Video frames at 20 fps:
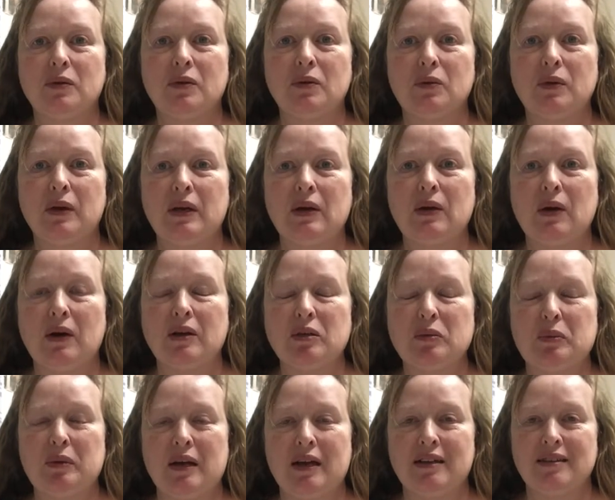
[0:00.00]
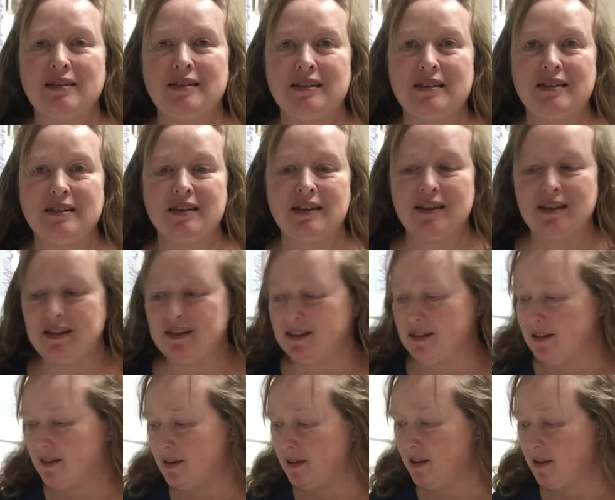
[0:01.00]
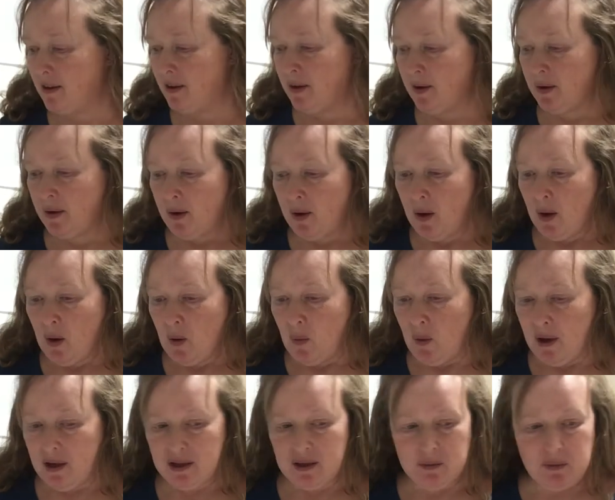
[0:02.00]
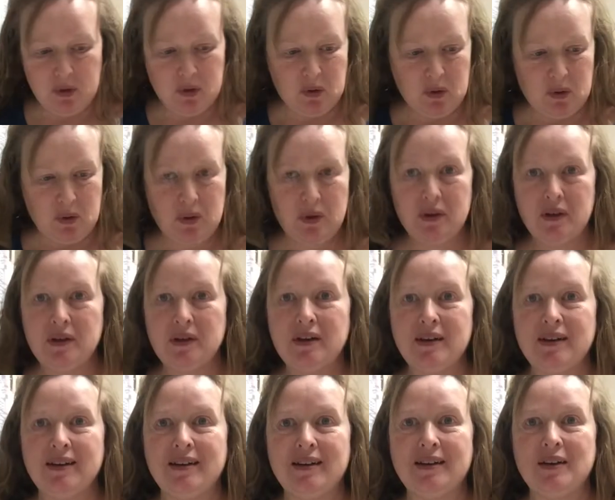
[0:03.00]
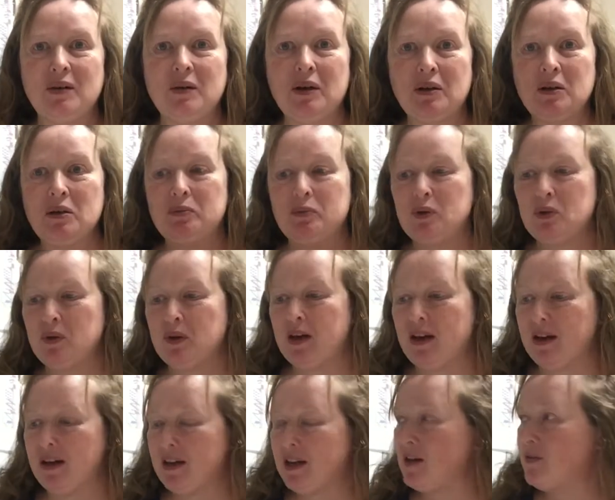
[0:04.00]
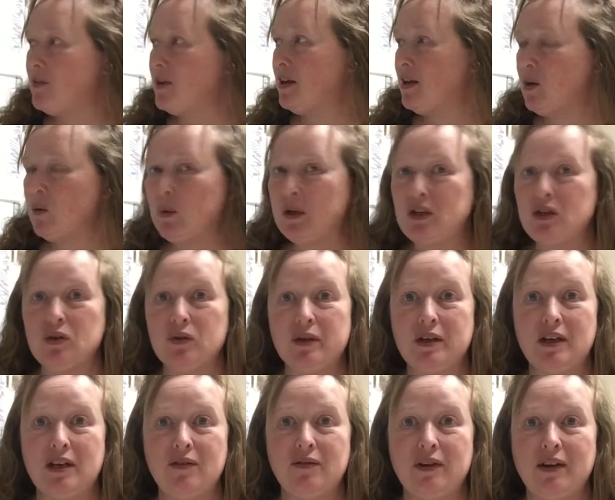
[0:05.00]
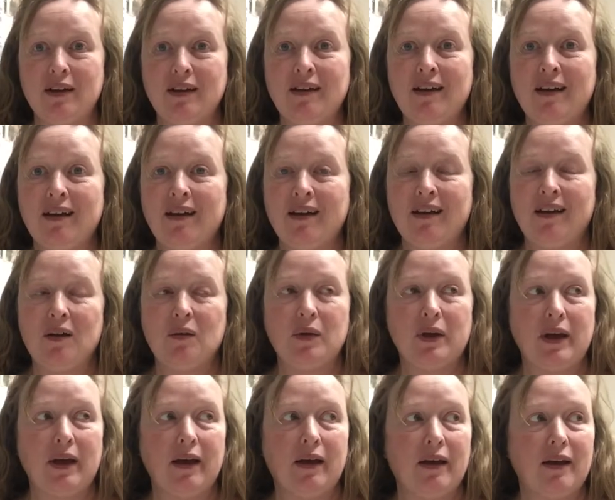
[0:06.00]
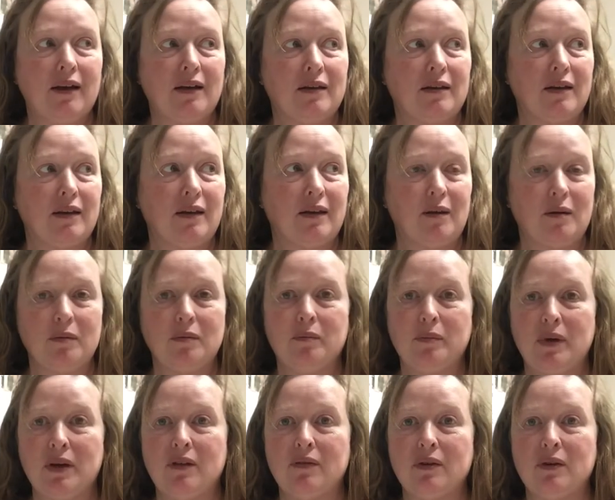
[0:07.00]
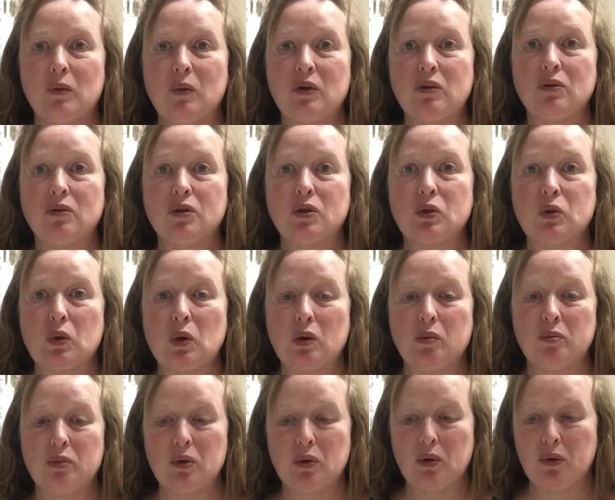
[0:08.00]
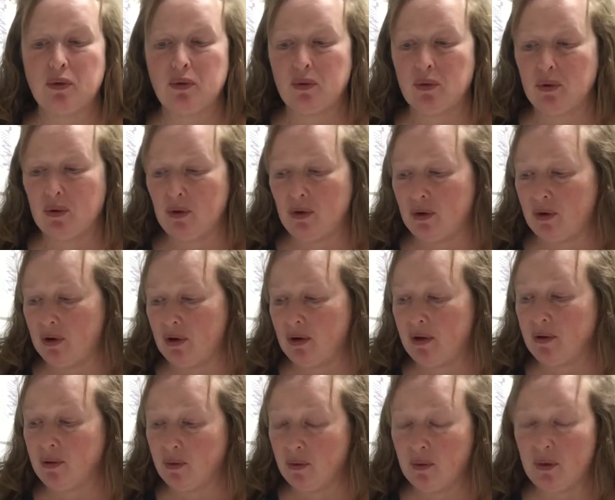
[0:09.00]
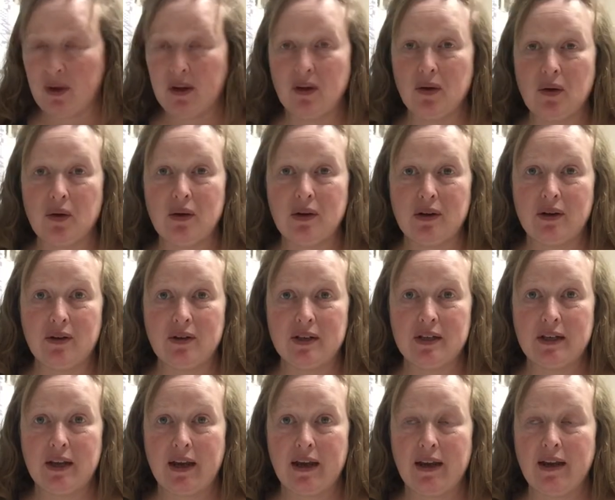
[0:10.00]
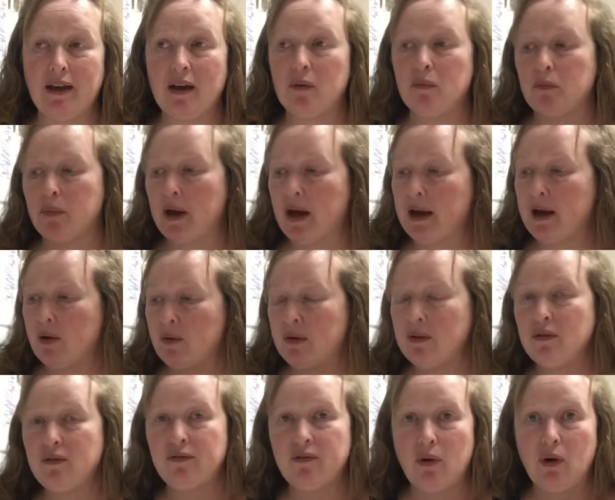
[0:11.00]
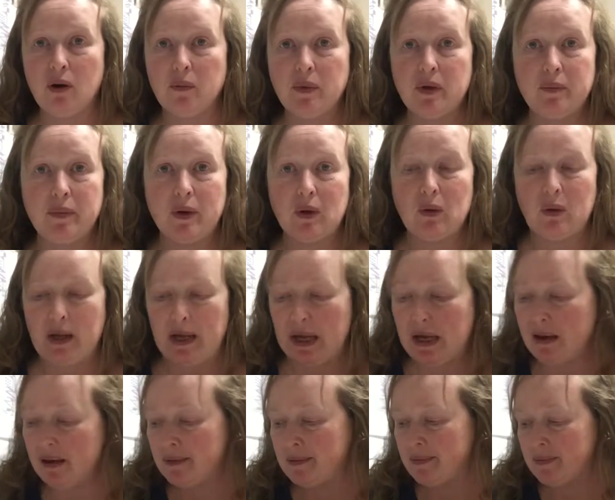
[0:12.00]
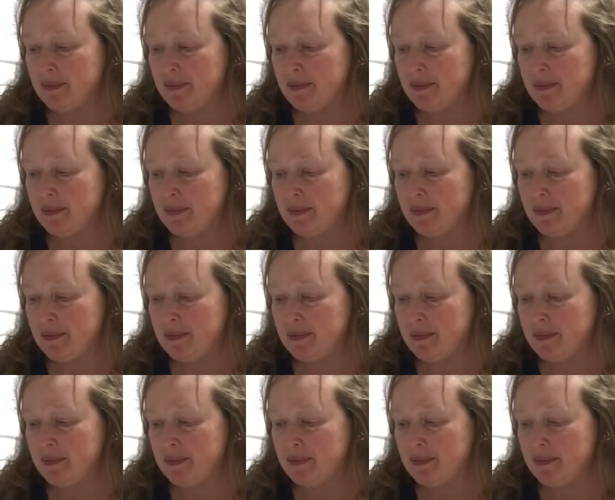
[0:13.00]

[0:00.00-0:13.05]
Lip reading: with Green Goddess Plants and Seeds, and welcome to an evening, a wintry evening. We had a bit of a winter storm blow through here earlier today. I'm back out at the farm in Middle Lake,